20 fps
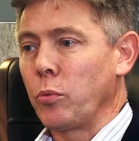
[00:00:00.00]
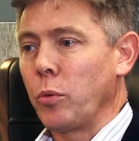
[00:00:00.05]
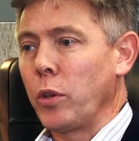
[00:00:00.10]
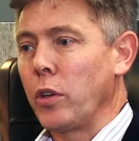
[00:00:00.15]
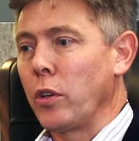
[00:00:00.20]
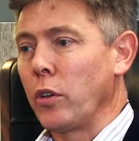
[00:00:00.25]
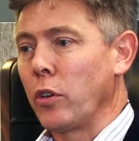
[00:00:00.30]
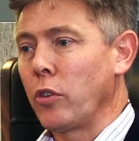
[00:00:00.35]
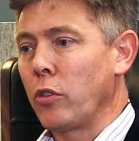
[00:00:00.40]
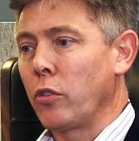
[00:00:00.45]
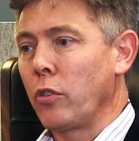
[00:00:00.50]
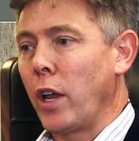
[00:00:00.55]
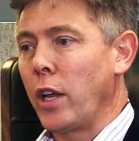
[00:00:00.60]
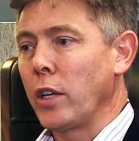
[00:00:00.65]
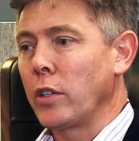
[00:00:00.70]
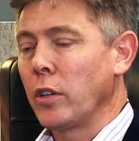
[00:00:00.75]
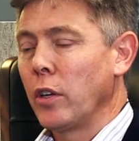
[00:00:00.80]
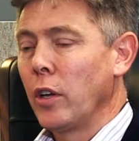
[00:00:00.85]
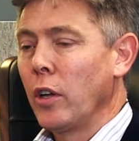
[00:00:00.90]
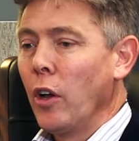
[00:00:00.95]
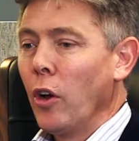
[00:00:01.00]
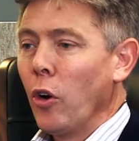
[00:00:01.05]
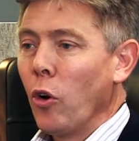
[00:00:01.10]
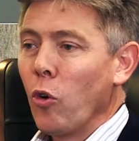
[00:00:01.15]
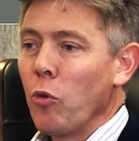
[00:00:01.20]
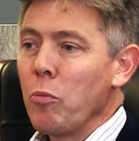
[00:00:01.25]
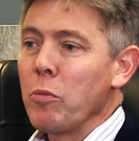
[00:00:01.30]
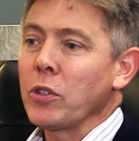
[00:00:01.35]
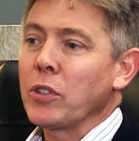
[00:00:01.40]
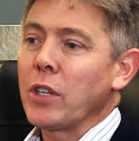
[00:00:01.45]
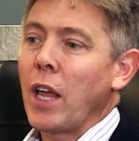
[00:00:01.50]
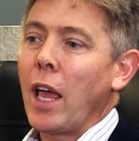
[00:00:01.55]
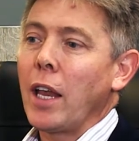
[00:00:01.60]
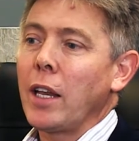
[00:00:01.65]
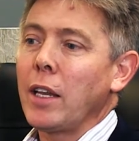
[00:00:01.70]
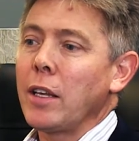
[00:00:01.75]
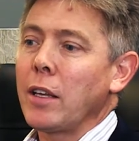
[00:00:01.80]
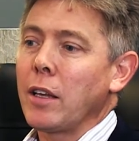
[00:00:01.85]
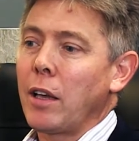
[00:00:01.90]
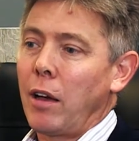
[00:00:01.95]
We can create almost
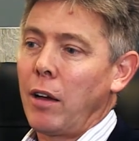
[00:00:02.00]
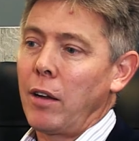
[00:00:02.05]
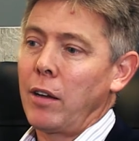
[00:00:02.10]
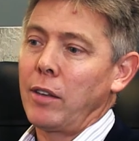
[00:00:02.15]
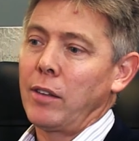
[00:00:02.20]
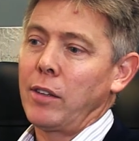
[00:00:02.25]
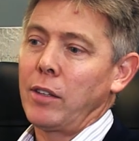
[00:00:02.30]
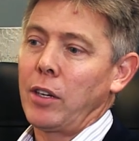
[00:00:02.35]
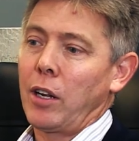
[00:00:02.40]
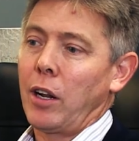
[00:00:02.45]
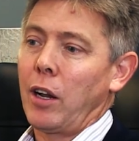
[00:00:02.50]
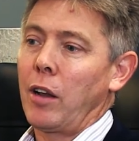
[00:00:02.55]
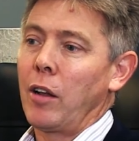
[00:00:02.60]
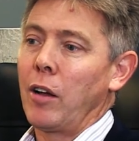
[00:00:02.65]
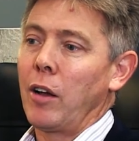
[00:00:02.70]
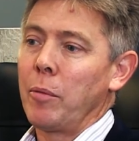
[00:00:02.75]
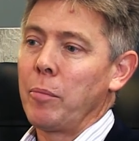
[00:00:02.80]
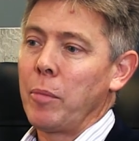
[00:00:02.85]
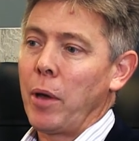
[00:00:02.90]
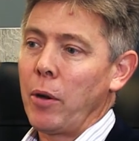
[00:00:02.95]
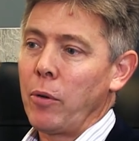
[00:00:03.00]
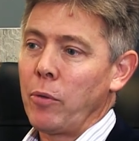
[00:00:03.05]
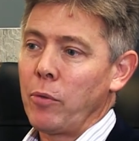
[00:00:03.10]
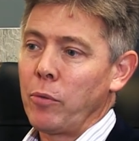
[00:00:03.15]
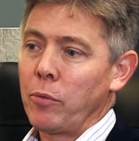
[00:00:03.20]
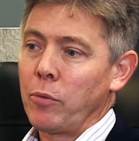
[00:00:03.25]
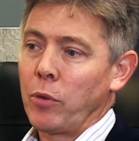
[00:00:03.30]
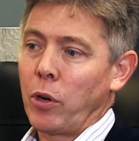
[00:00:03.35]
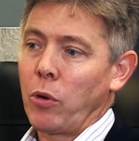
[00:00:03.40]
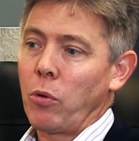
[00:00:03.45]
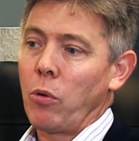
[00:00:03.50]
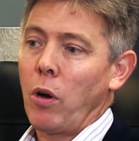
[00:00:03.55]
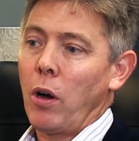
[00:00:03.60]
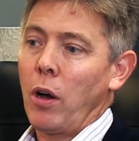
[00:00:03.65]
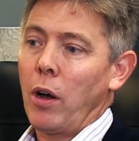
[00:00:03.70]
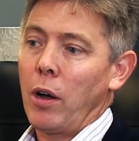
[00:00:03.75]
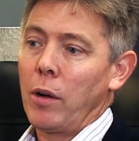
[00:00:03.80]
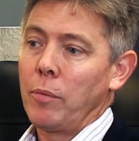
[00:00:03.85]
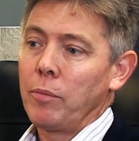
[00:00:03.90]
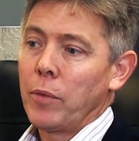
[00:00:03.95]
any colour that a client may
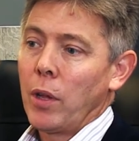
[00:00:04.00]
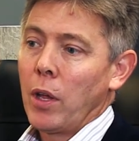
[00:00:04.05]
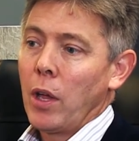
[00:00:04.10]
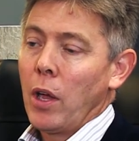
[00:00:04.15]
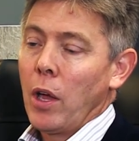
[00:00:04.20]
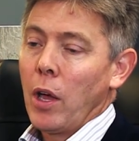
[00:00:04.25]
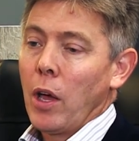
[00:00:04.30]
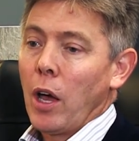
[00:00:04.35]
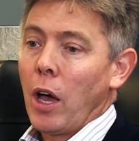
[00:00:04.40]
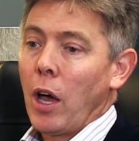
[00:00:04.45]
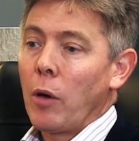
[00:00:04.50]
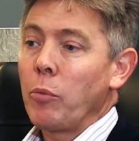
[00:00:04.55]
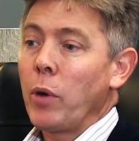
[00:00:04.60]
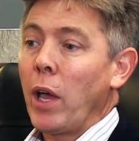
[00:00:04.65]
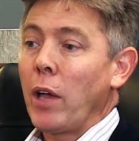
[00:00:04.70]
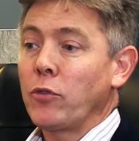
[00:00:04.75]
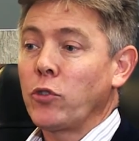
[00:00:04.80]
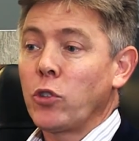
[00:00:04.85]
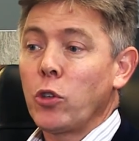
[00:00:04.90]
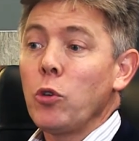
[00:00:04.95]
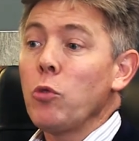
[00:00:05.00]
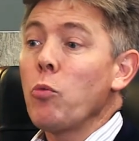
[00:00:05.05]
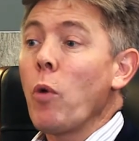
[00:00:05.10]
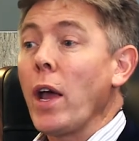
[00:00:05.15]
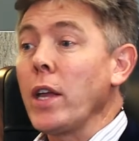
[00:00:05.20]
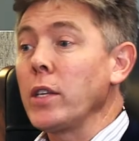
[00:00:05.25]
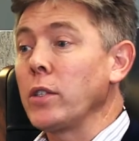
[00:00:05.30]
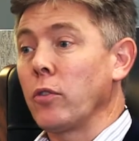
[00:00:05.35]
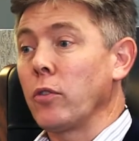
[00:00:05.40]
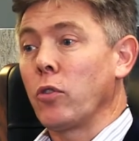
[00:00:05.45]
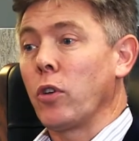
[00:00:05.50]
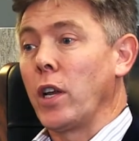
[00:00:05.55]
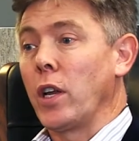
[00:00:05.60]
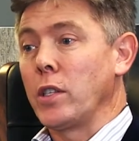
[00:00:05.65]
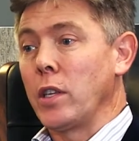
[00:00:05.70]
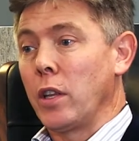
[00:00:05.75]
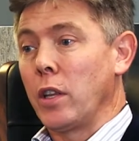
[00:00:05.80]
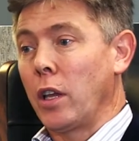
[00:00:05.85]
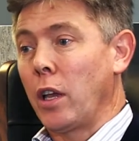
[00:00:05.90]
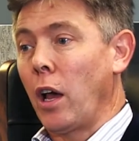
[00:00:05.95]
require. And we have two ways of
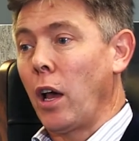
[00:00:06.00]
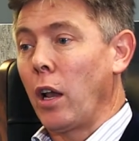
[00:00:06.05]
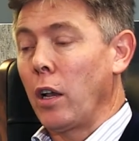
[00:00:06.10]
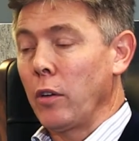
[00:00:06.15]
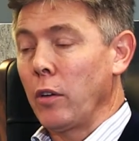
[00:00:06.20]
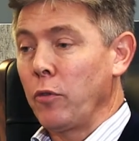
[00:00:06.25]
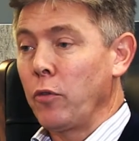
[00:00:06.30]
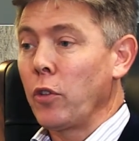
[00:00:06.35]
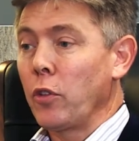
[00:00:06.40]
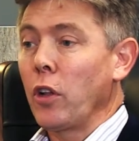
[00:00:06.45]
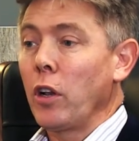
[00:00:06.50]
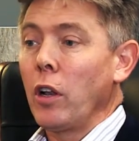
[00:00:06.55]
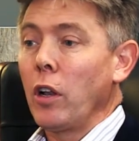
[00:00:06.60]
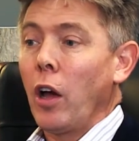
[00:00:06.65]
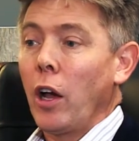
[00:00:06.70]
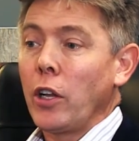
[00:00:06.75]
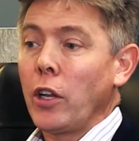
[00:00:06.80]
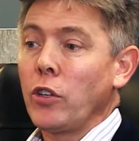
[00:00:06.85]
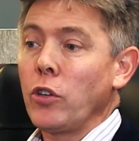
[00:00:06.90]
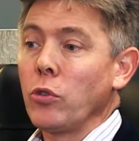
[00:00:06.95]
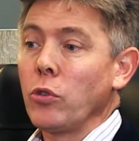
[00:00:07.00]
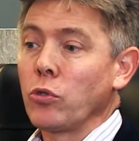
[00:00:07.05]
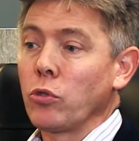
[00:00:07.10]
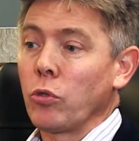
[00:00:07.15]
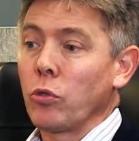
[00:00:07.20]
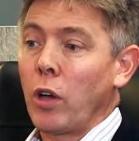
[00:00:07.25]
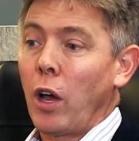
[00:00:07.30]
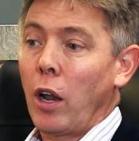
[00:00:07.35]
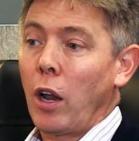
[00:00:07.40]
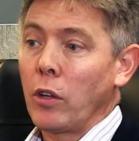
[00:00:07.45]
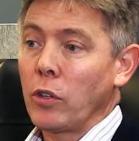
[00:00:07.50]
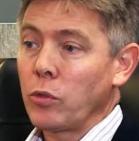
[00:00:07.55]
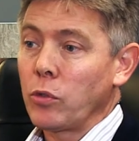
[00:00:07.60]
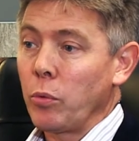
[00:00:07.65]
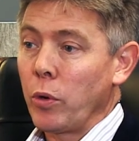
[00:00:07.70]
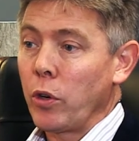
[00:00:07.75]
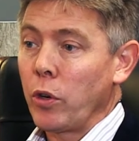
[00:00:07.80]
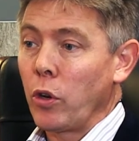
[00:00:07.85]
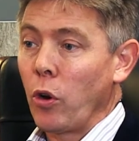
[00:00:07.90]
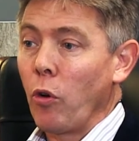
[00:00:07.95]
creating the colour. For the light neutral colours,
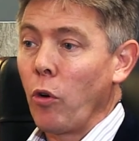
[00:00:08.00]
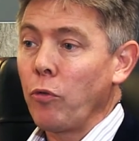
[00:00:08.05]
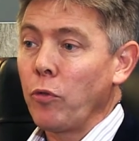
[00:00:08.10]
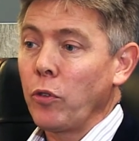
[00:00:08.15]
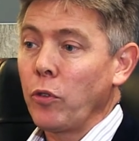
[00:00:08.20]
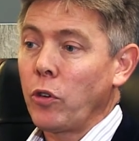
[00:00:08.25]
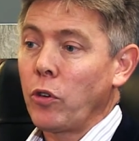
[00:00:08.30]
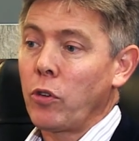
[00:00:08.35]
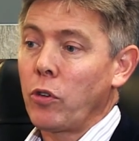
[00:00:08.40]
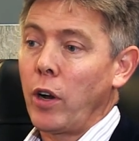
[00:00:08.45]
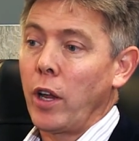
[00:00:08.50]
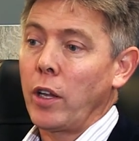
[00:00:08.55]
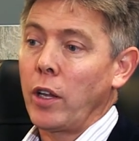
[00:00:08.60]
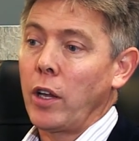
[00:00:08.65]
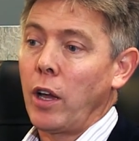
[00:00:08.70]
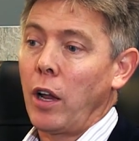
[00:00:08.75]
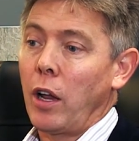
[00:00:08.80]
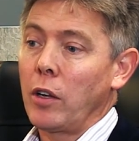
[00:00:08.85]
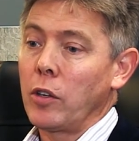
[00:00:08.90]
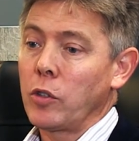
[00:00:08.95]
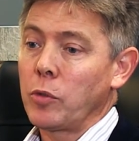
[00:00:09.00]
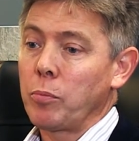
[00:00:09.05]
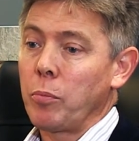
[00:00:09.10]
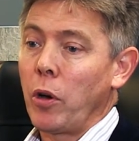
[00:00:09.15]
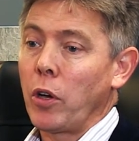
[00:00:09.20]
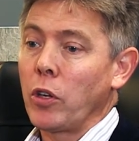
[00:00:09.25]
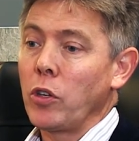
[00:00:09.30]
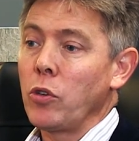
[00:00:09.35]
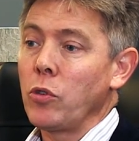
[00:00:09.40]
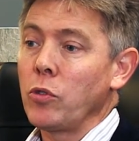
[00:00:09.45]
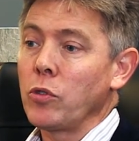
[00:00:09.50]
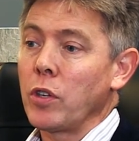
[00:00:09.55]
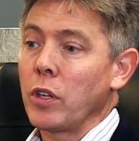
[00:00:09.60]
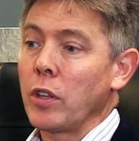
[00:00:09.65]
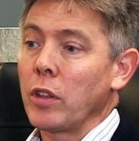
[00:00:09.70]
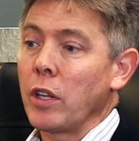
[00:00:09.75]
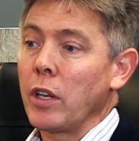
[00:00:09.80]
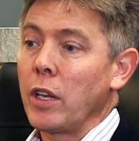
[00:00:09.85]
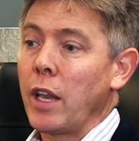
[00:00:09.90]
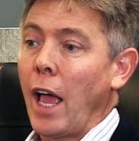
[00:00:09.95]
we can often create colours by
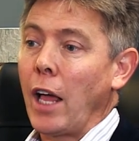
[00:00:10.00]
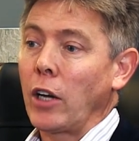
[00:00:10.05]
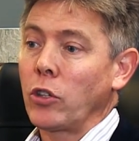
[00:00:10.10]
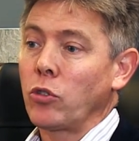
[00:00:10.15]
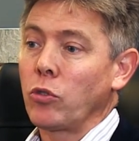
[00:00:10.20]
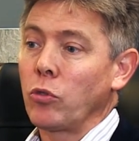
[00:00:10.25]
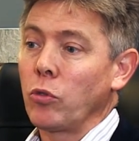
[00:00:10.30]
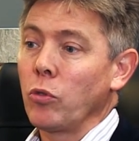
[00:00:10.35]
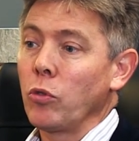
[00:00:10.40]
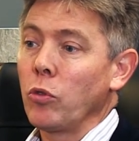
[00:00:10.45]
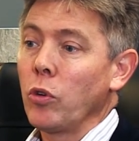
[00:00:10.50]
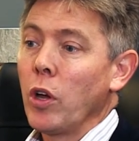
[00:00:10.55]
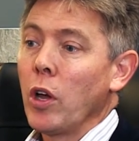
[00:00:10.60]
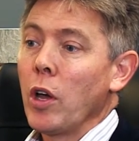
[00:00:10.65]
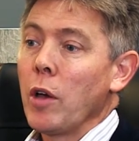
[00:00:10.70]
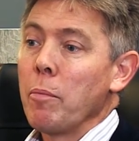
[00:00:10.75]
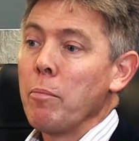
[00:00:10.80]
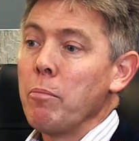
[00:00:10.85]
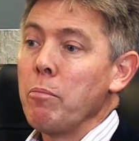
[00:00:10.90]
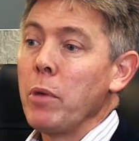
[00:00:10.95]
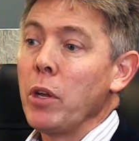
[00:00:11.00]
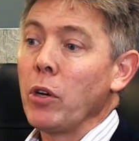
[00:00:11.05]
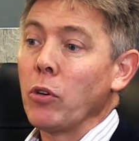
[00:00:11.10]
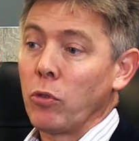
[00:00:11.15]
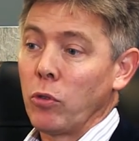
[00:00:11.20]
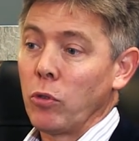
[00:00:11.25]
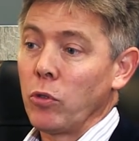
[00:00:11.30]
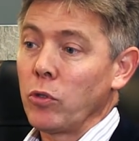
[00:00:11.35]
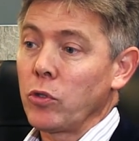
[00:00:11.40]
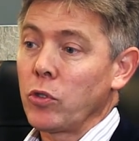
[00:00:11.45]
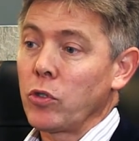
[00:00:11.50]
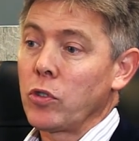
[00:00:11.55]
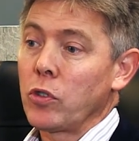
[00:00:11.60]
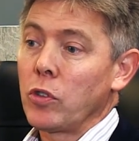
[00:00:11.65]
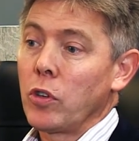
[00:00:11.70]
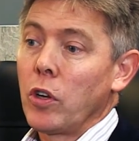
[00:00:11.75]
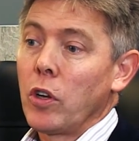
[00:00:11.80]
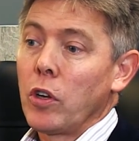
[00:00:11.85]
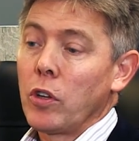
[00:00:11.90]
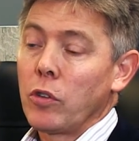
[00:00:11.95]
using the natural minerals
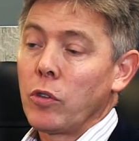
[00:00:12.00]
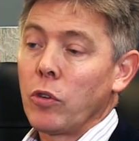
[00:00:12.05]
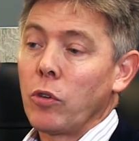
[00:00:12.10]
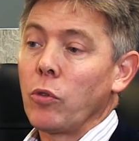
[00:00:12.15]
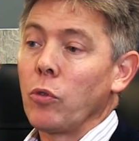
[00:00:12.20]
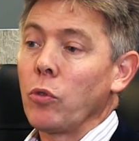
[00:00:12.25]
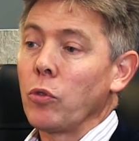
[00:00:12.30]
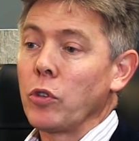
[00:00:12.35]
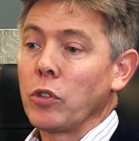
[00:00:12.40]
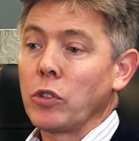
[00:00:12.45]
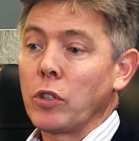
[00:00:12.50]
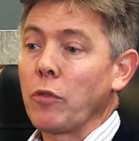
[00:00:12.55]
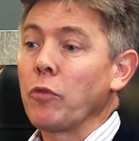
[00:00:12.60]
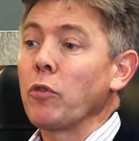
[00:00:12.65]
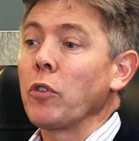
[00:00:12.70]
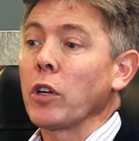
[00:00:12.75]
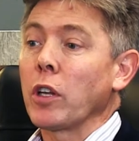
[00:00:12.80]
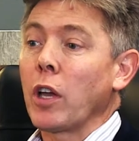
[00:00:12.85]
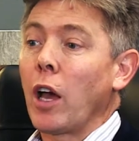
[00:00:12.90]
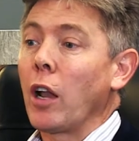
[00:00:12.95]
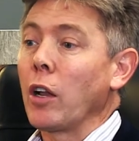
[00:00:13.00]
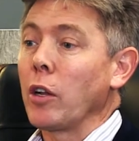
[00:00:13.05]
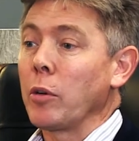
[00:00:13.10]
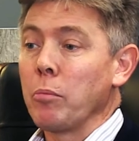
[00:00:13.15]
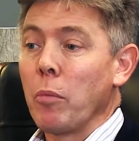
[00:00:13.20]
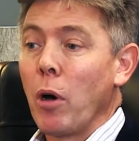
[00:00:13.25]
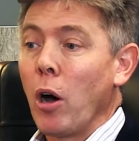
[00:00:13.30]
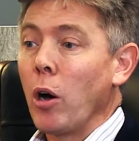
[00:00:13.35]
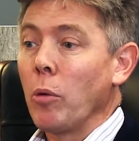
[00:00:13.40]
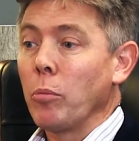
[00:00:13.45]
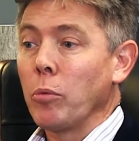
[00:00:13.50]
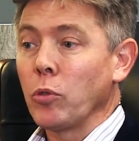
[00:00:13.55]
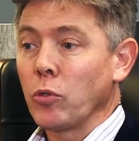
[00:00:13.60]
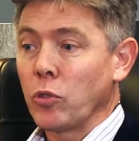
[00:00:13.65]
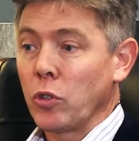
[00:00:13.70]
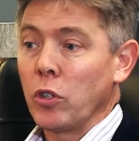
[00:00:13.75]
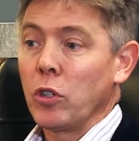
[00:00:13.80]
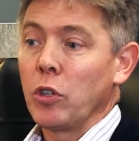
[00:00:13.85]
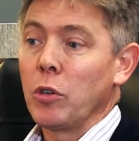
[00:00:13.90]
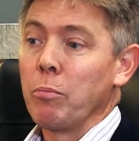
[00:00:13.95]
or the different coloured
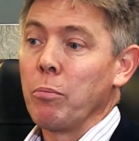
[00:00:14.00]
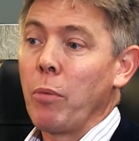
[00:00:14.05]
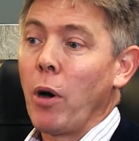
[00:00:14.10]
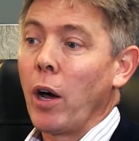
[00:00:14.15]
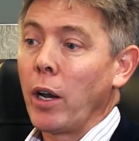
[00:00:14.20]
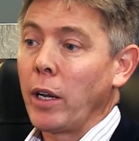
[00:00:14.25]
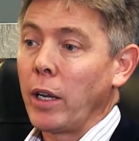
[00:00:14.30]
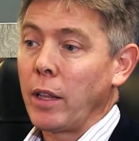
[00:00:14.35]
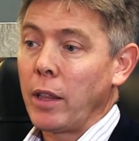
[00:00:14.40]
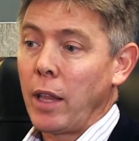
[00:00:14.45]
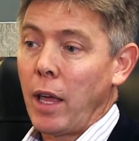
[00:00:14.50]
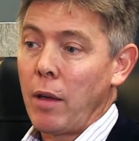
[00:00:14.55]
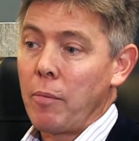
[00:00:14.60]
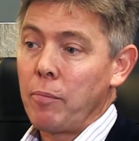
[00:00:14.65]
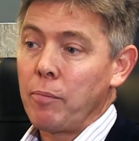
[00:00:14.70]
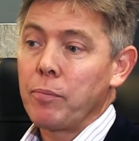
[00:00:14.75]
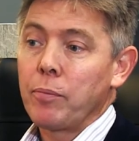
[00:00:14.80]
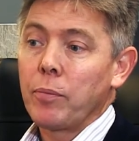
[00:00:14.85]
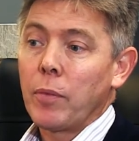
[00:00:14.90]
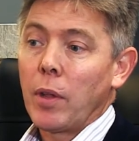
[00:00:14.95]
marbles and combining them.